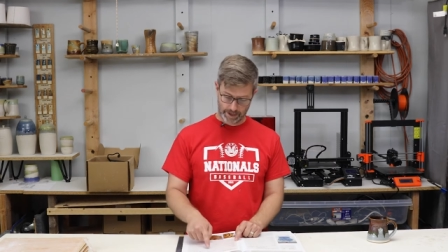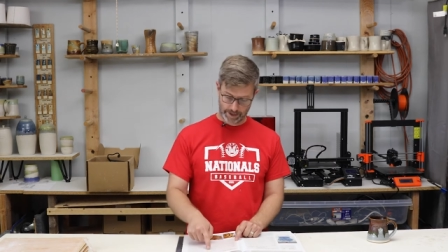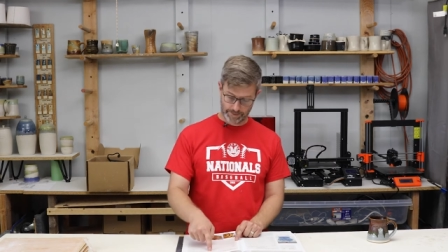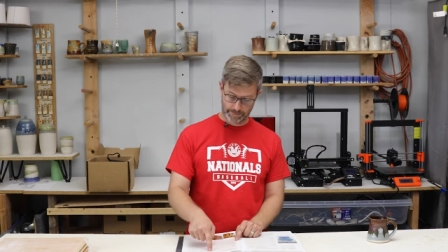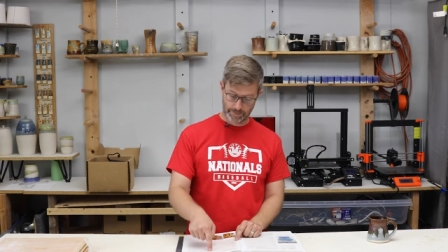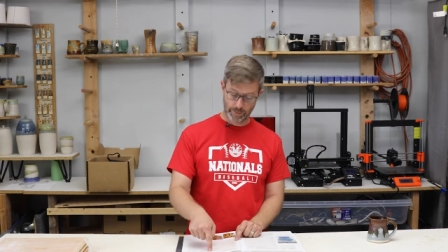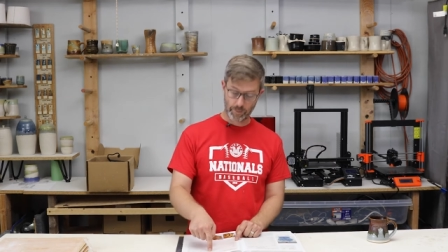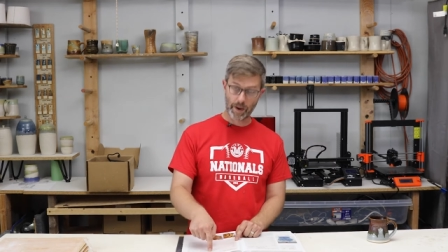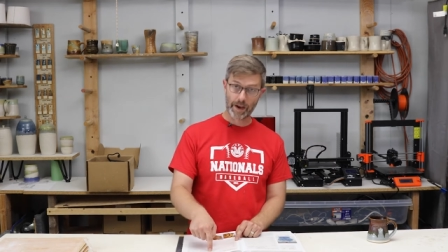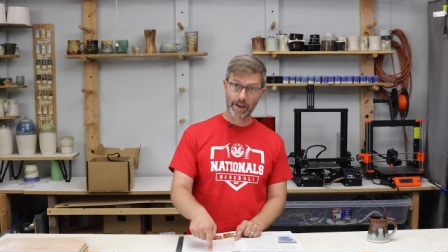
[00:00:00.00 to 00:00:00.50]

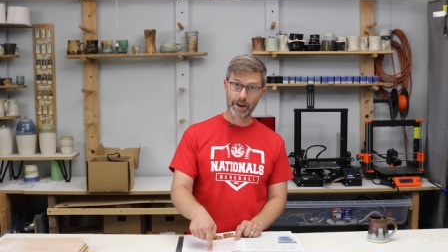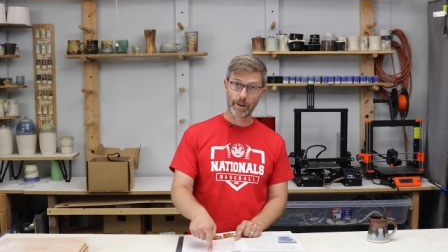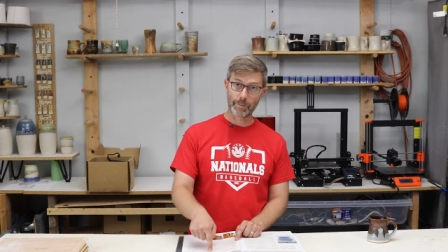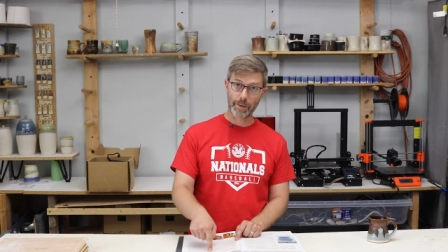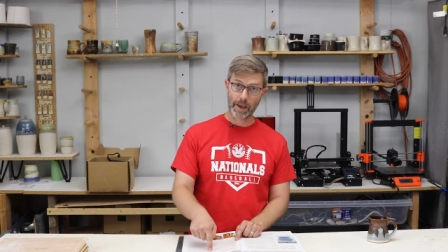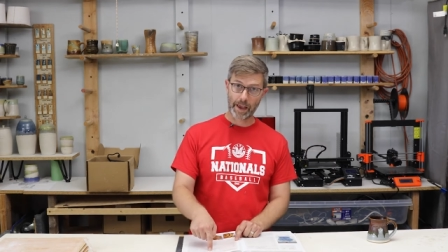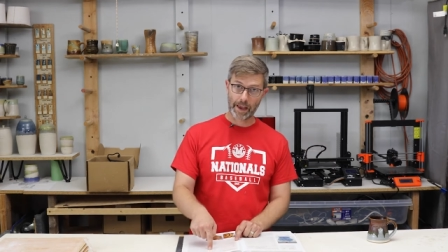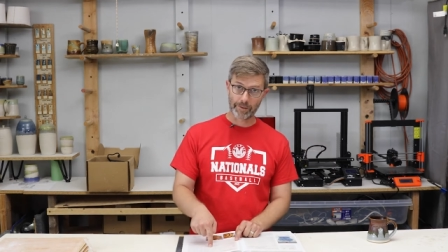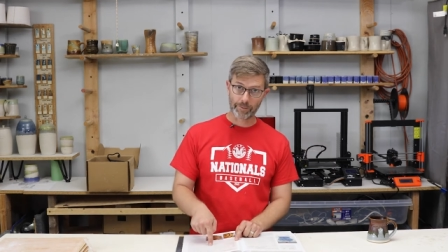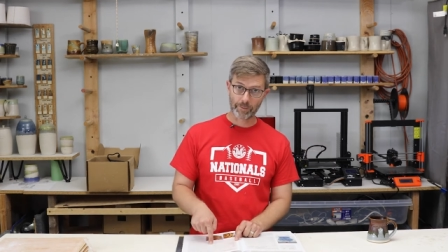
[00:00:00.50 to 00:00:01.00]
if you add
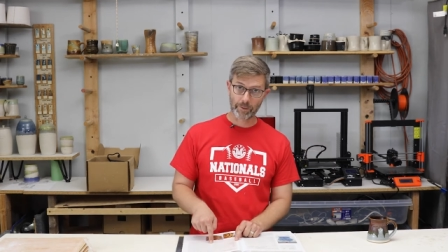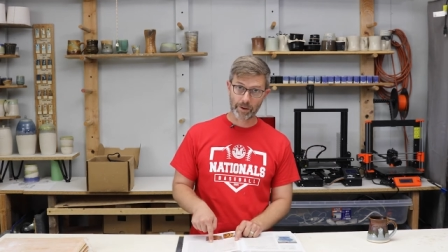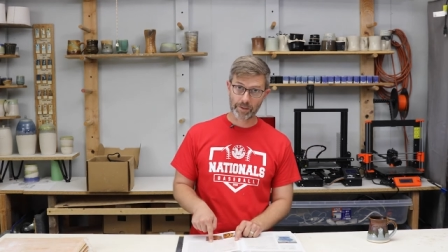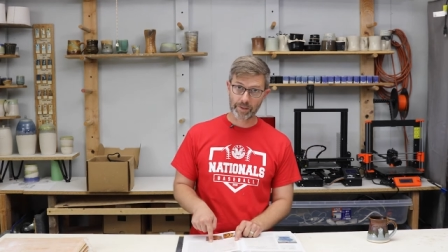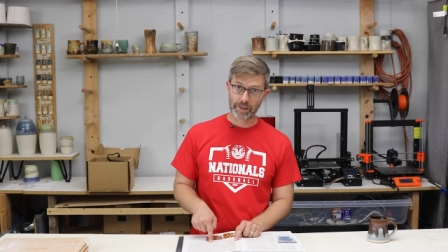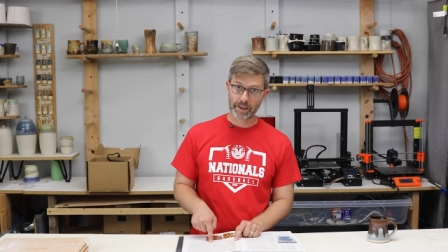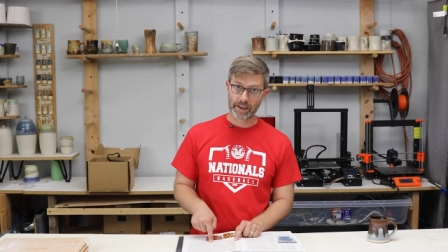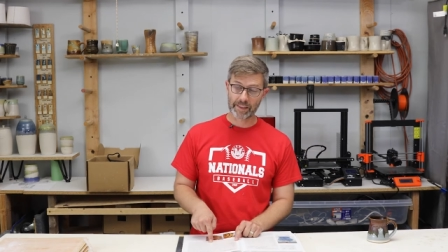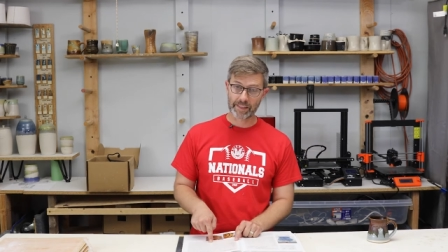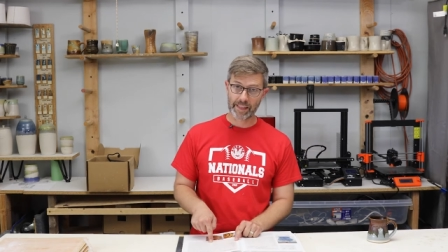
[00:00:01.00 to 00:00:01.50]
up
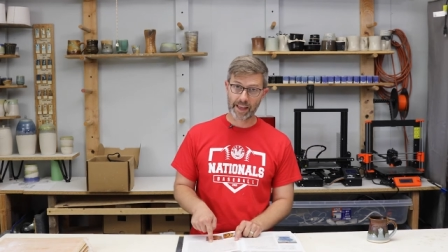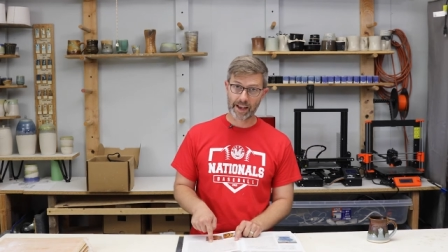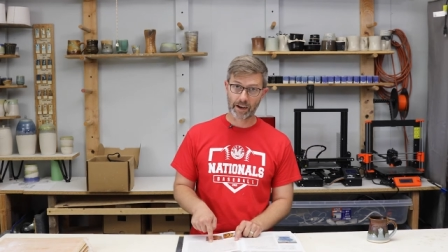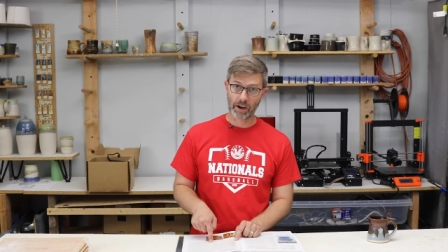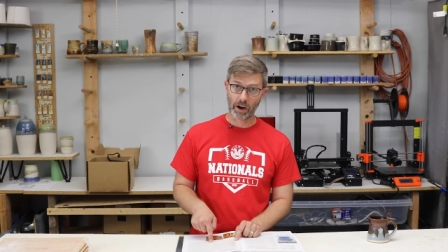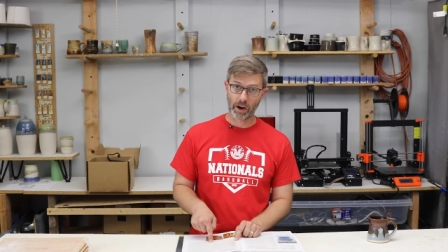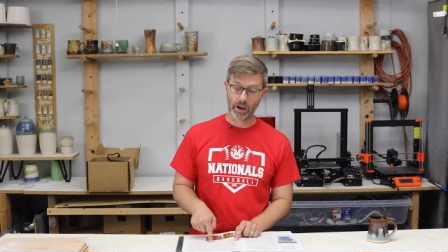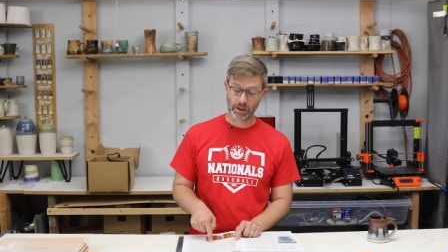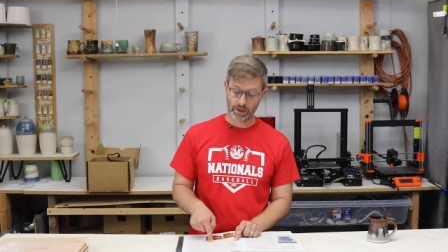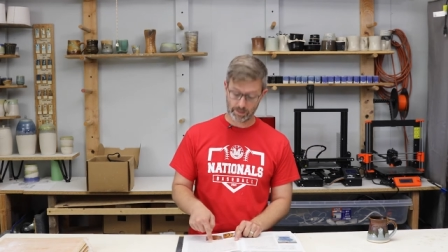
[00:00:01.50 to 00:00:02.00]
everything in
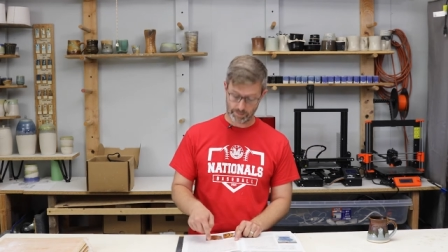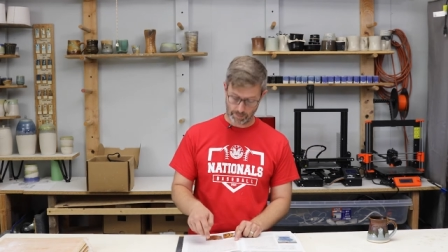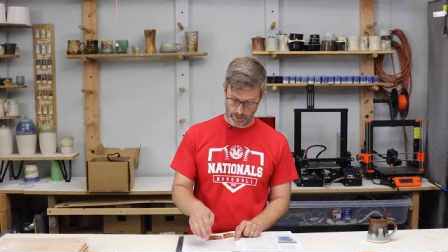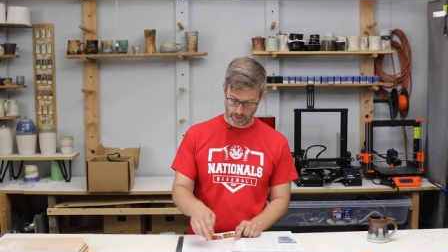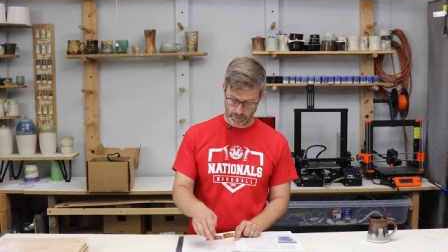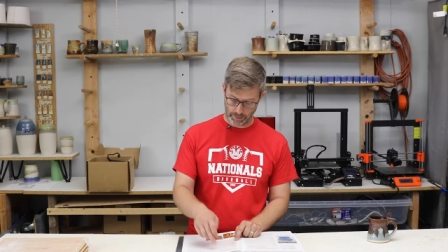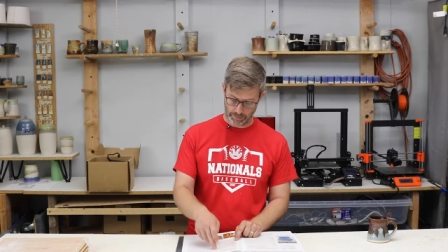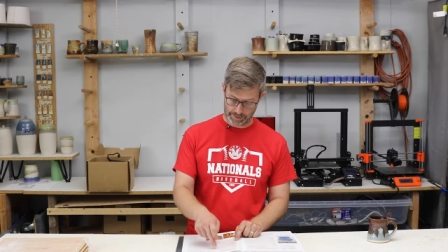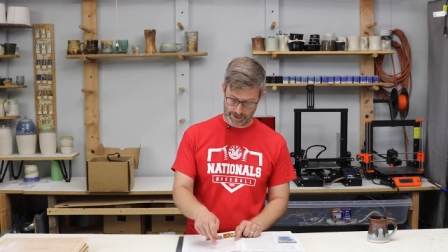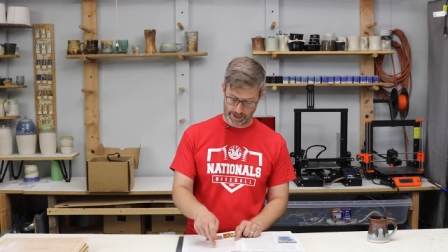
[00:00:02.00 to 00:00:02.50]
that column
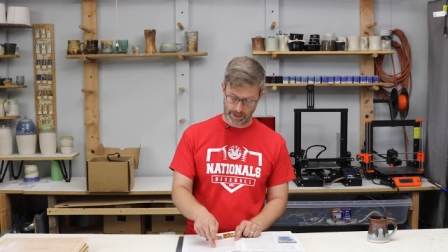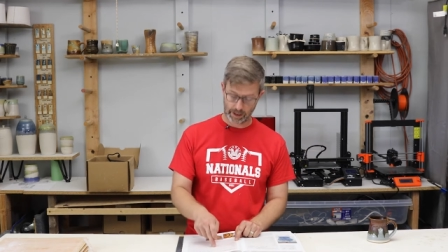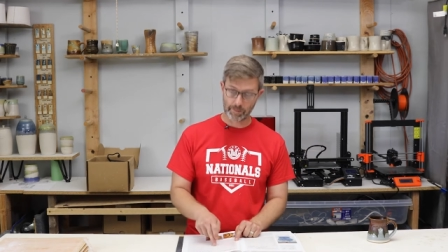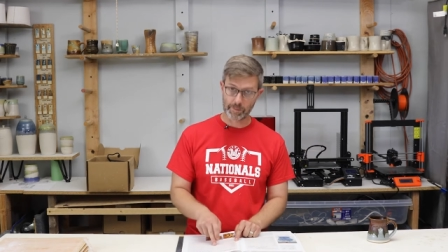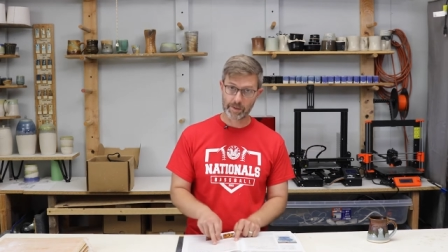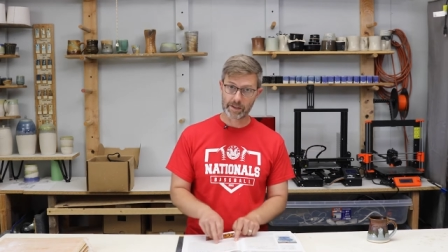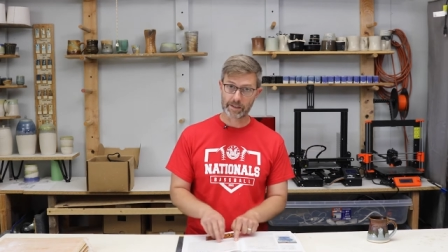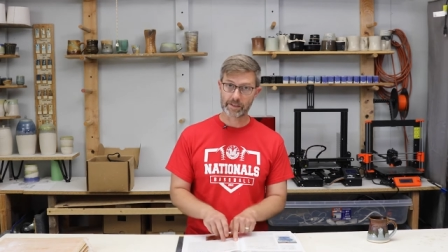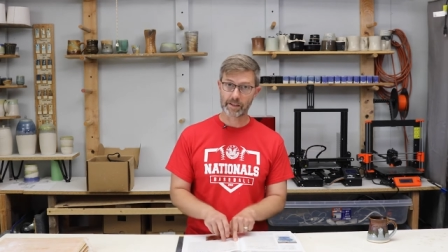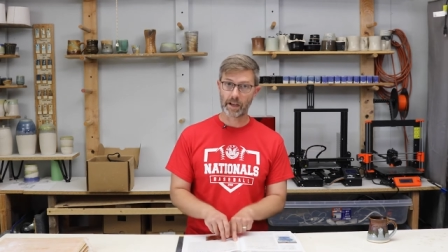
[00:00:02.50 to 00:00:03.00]
all the
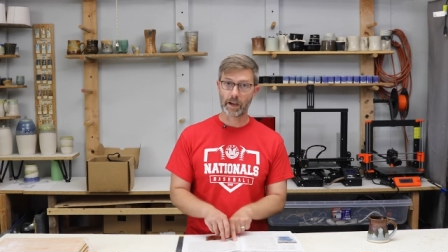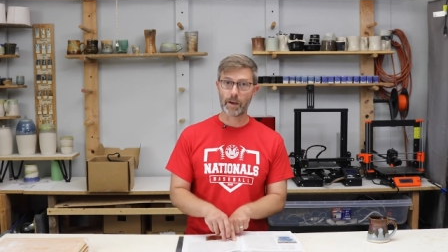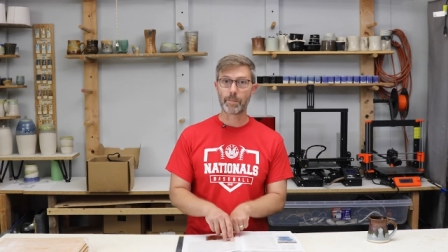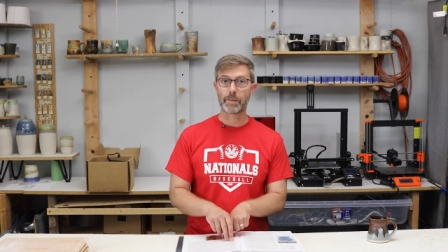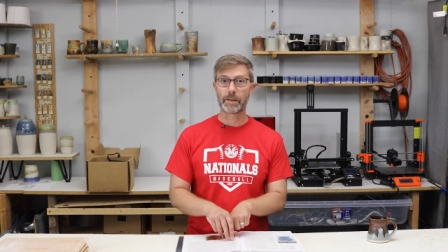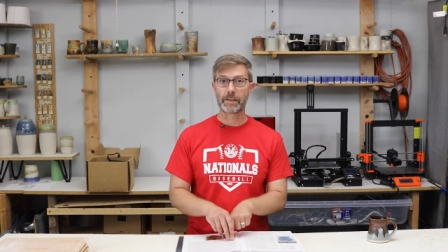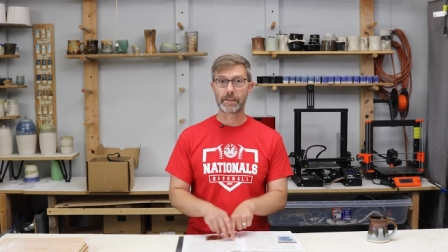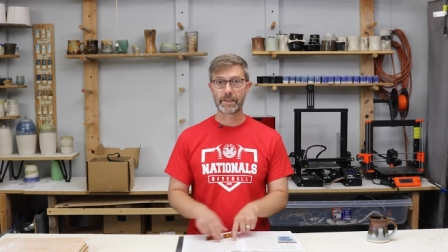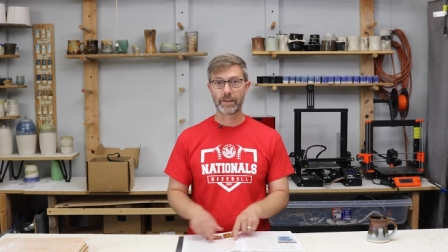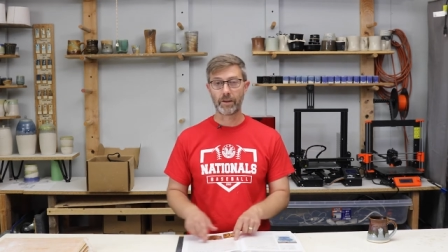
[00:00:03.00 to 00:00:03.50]
elements
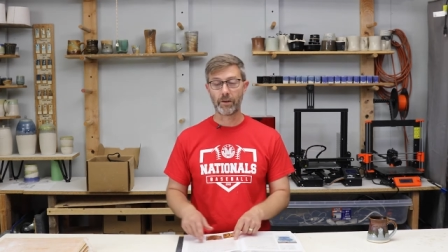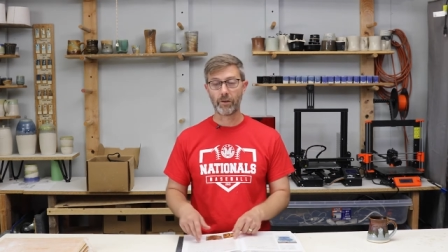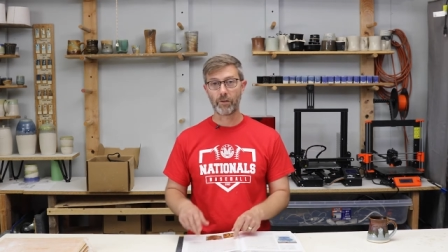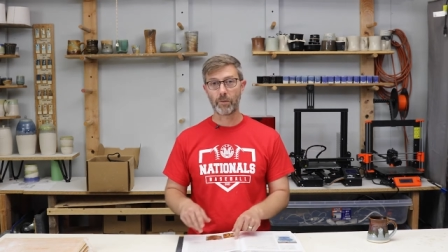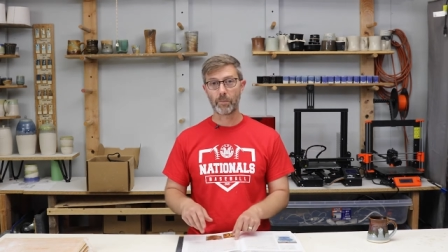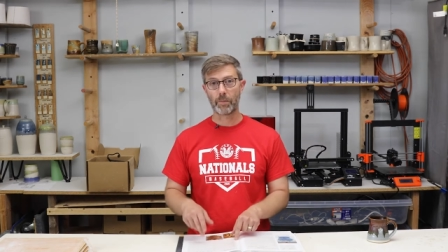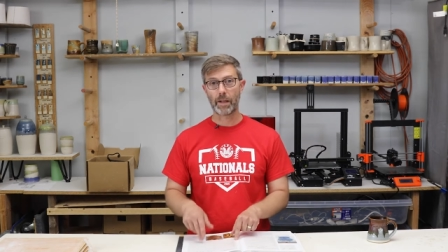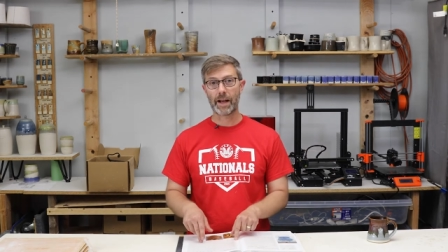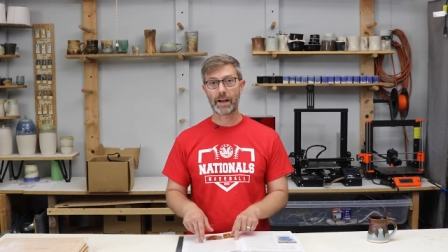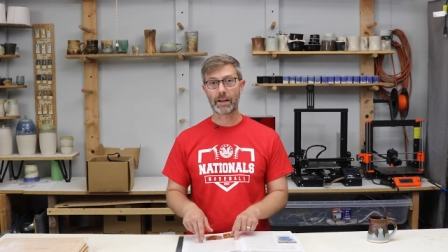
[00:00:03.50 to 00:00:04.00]
up until
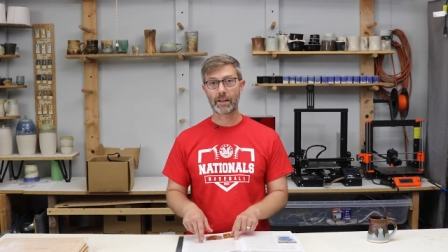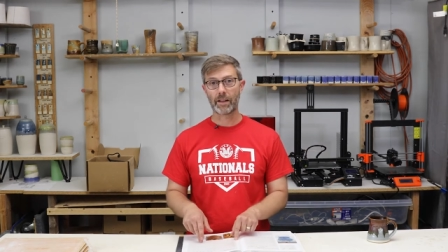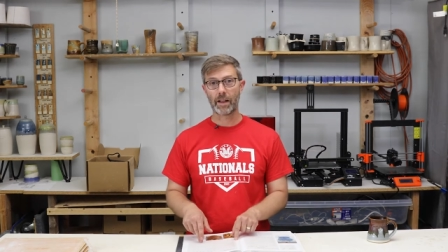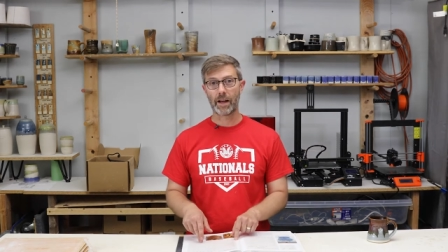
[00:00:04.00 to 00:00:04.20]
the black